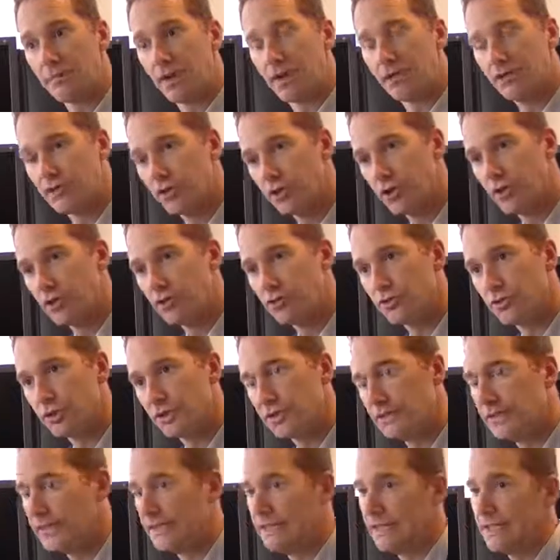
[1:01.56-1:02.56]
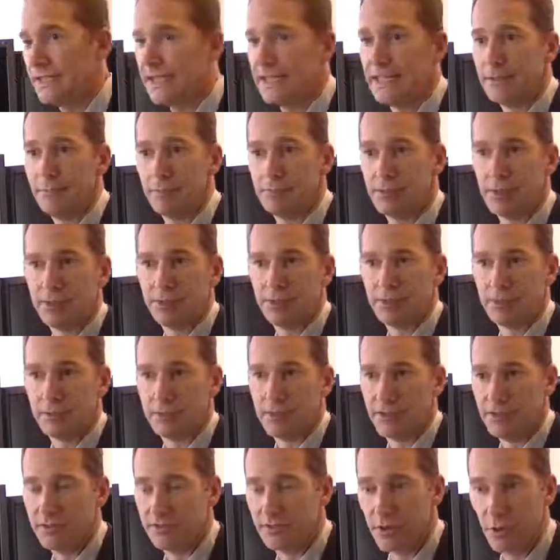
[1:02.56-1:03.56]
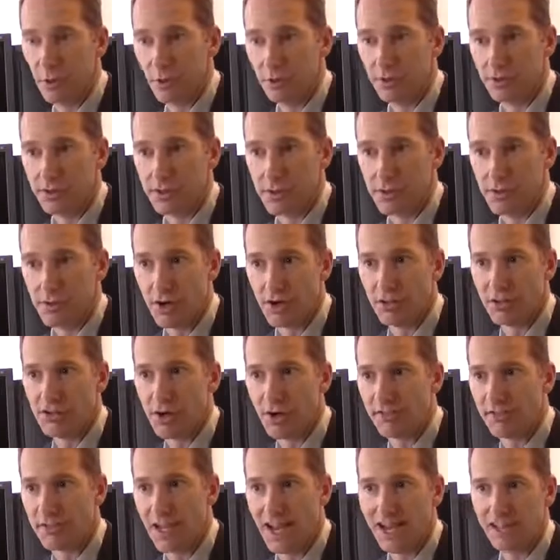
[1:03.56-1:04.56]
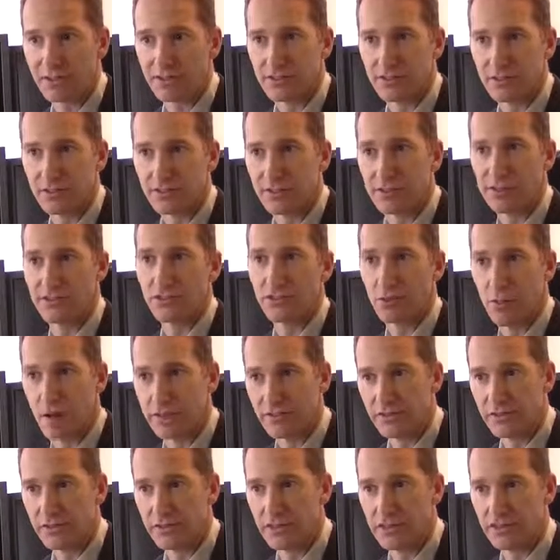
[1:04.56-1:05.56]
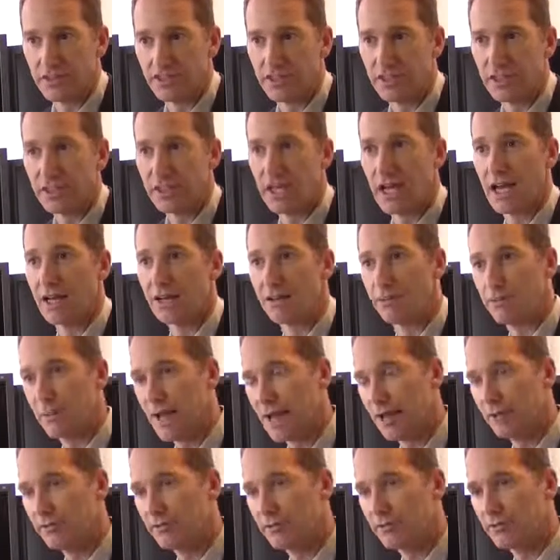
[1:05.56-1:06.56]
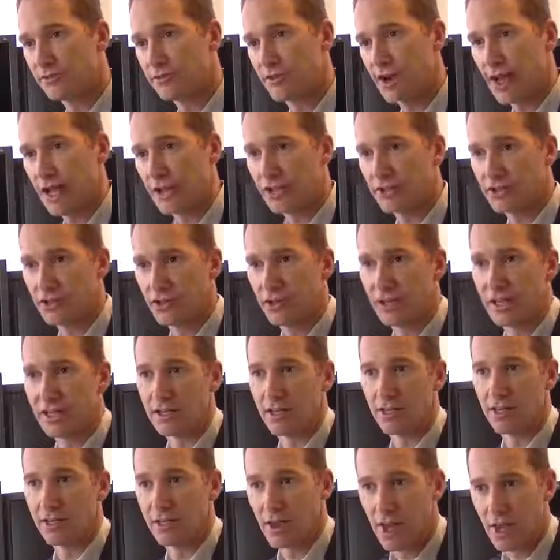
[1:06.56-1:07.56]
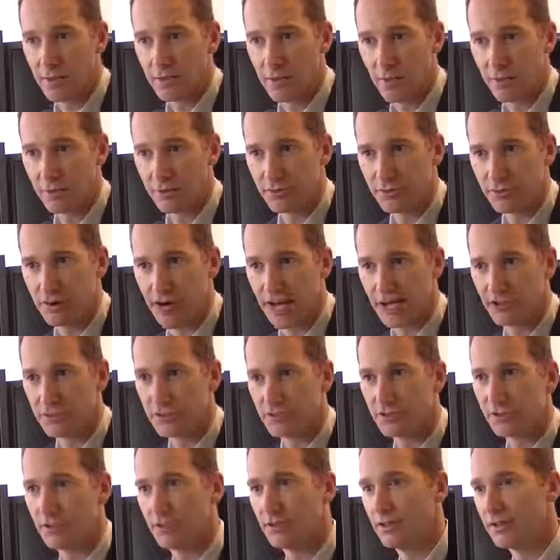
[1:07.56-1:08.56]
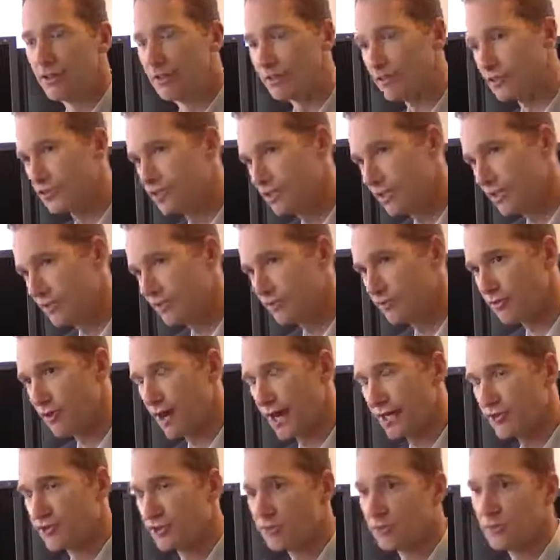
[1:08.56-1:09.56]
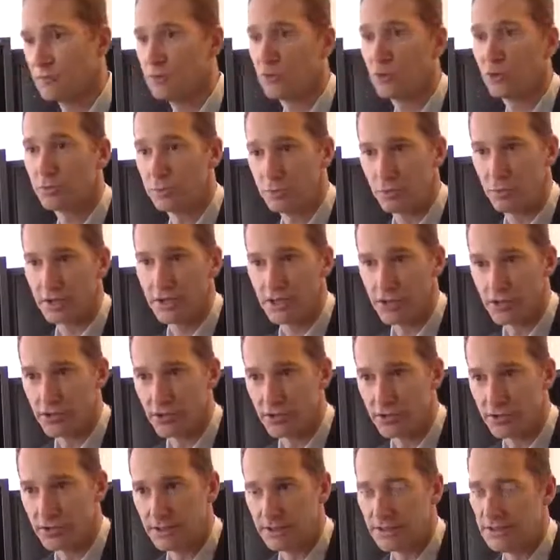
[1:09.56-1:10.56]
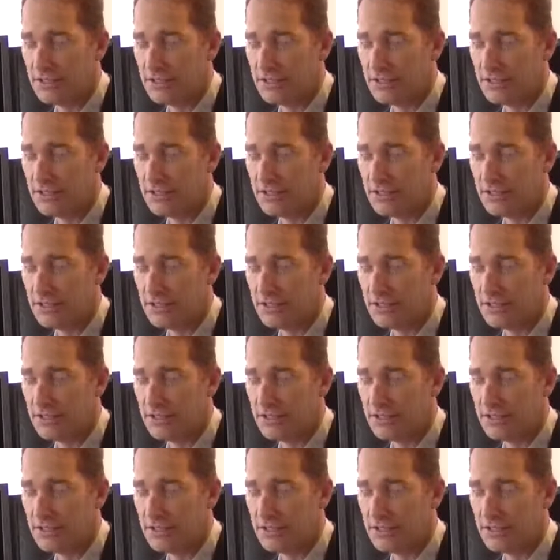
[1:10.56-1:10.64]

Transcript: my surgery. He'd previously been involved in a road traffic accident in his 20s. He'd had a pelvic fracture, he had a thigh bone fracture, a shin fracture, so multiple injured.